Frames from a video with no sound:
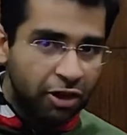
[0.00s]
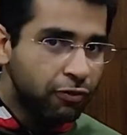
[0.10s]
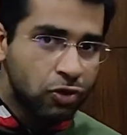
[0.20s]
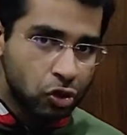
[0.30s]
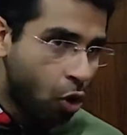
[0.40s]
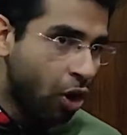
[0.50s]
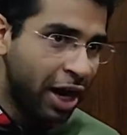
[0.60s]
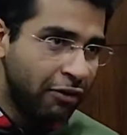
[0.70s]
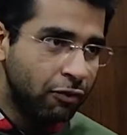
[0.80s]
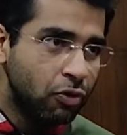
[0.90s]
earphones or
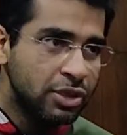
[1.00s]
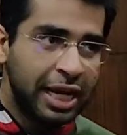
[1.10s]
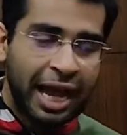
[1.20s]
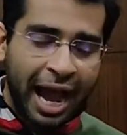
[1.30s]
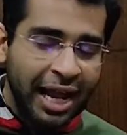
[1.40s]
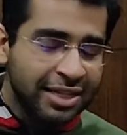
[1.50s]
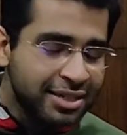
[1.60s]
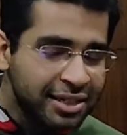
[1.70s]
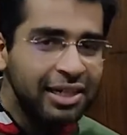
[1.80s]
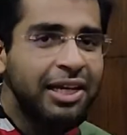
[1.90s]
headphones, like, I'll
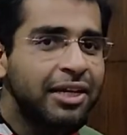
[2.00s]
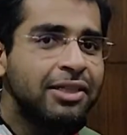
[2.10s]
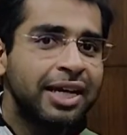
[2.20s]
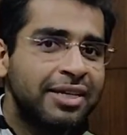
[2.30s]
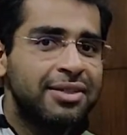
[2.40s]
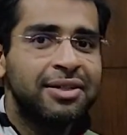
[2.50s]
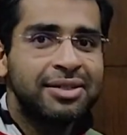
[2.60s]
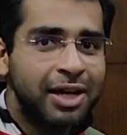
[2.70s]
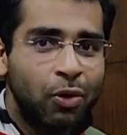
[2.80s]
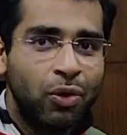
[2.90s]
still hear the external
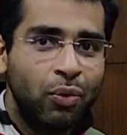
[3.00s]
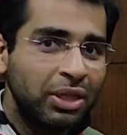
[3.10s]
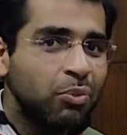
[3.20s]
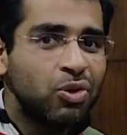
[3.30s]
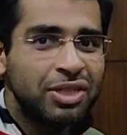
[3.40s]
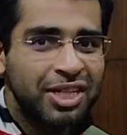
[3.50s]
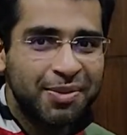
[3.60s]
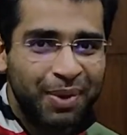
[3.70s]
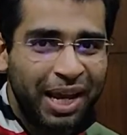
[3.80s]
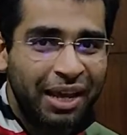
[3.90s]
sound when the music is
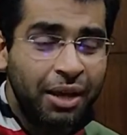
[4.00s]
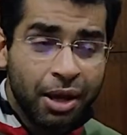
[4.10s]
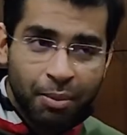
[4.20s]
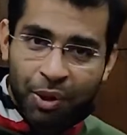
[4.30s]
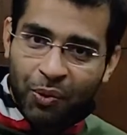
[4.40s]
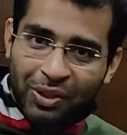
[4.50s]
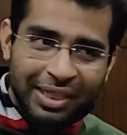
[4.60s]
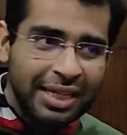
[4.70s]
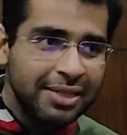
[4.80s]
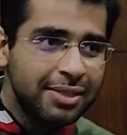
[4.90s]
playing. But with
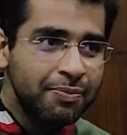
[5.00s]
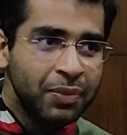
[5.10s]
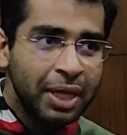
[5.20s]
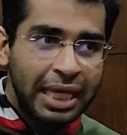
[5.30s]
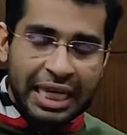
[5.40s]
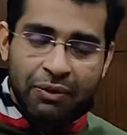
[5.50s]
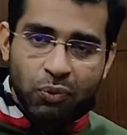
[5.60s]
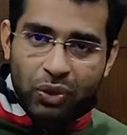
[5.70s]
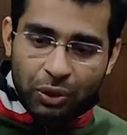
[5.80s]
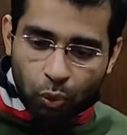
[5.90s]
these,
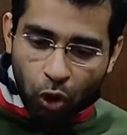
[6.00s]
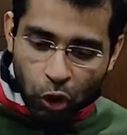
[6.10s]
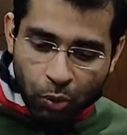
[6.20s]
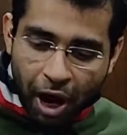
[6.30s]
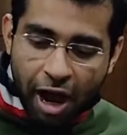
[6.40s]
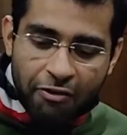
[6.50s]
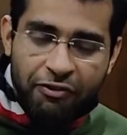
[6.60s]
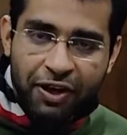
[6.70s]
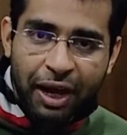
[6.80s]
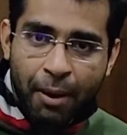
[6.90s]
even with the volume
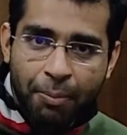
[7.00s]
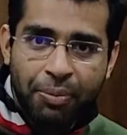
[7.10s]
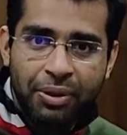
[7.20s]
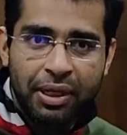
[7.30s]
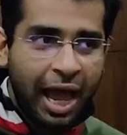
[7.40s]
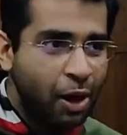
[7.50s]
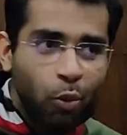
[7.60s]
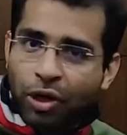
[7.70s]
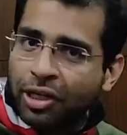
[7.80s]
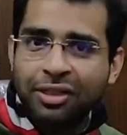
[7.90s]
halfway up, I
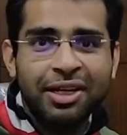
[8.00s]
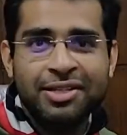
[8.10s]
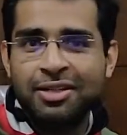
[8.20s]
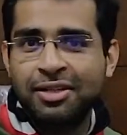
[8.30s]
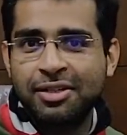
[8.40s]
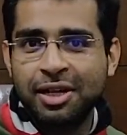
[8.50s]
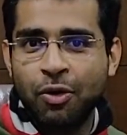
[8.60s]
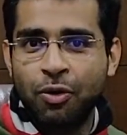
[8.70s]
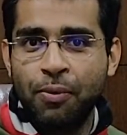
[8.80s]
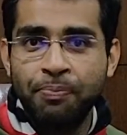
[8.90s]
won't hear the external
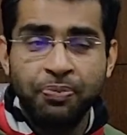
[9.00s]
sound.